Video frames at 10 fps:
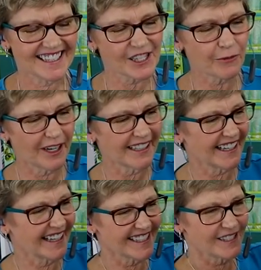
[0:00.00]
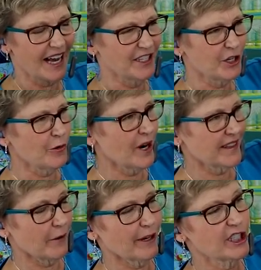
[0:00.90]
this one is a new
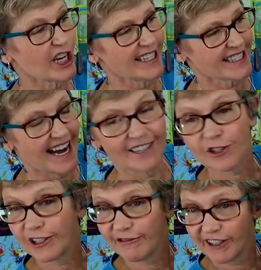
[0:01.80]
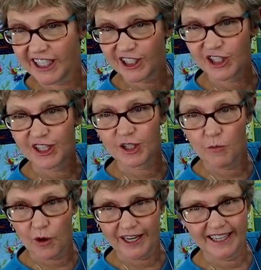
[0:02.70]
one that we just actually finished this
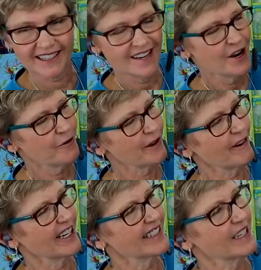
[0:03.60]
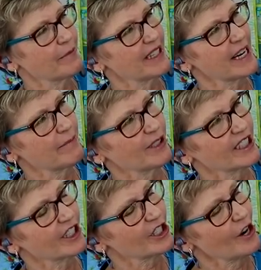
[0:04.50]
morning. We wanted to be able
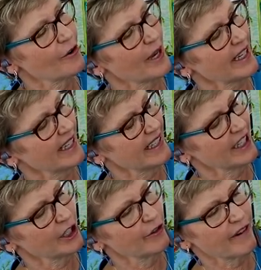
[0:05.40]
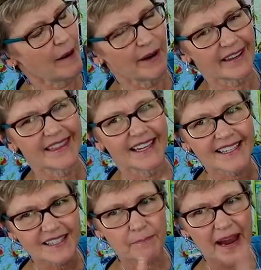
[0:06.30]
to show it in a new fabric.
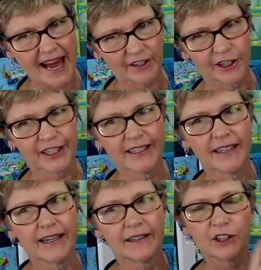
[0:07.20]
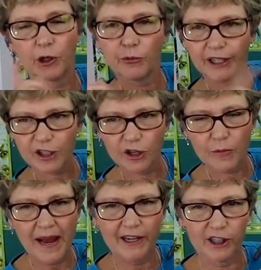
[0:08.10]
This pattern, the
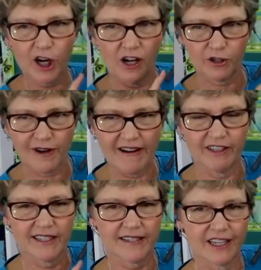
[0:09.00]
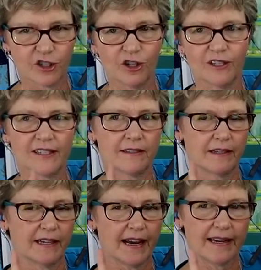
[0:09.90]
original pattern called Travel Essentials,
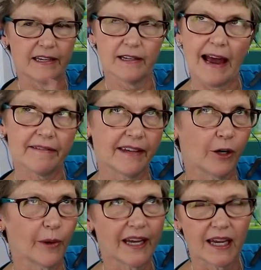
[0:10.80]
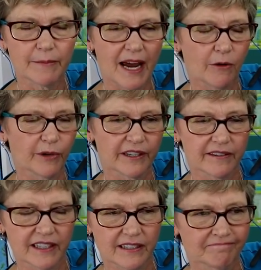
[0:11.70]
eh, I think we came out
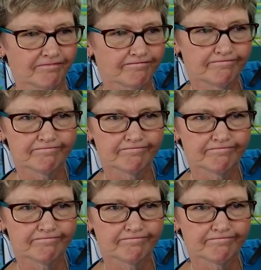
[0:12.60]
with in